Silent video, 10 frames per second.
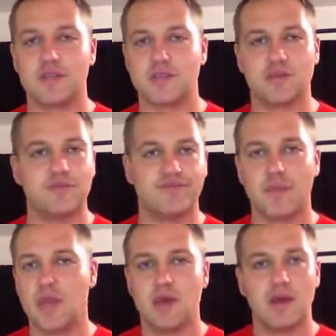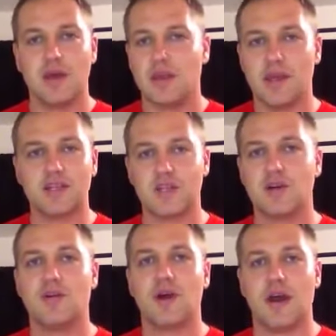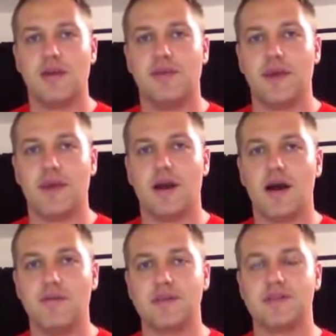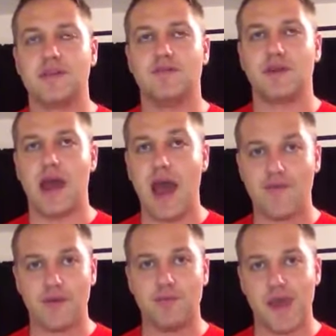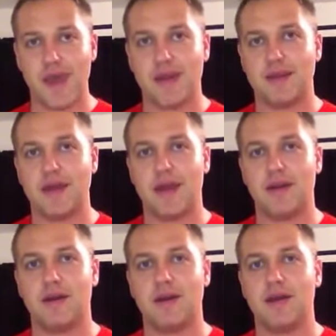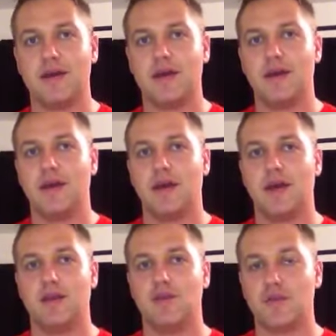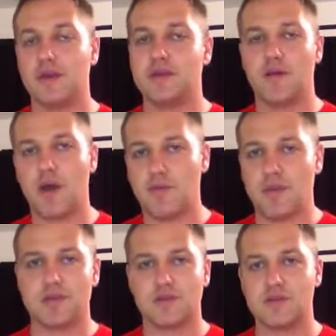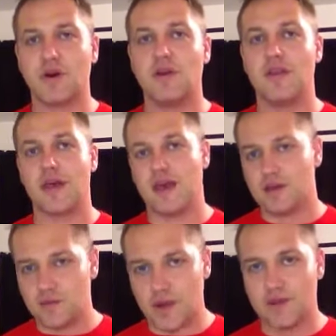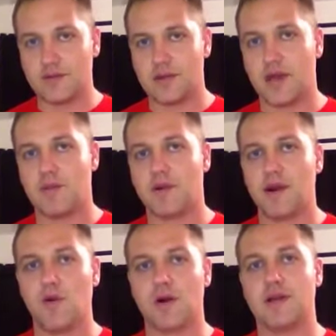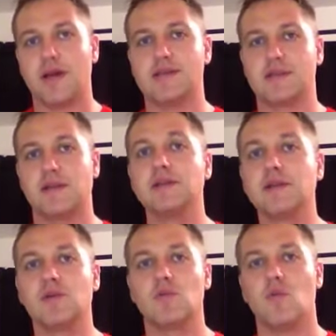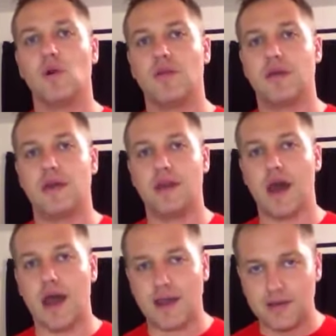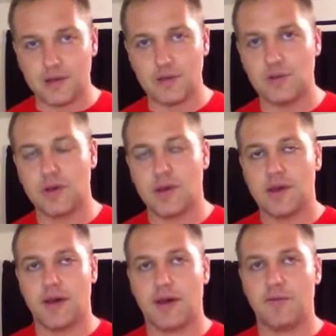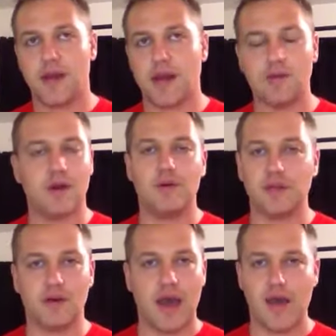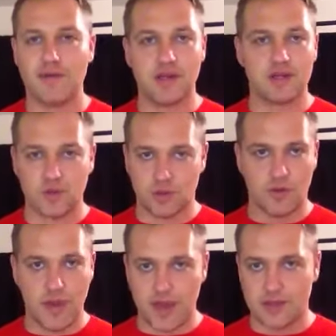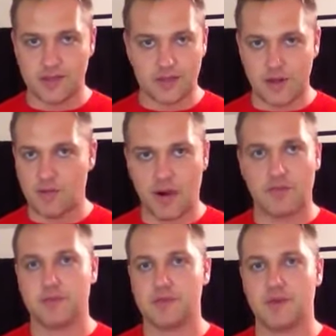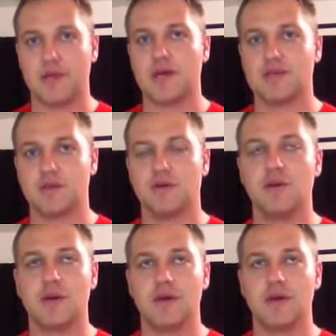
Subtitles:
just some like general kind of thing. Obviously, if you're having pain in that area and you think that it might be as a result of that, you might kind of prioritize it a little more than I do. But I really don't have any shoulder pains or any problems with that, so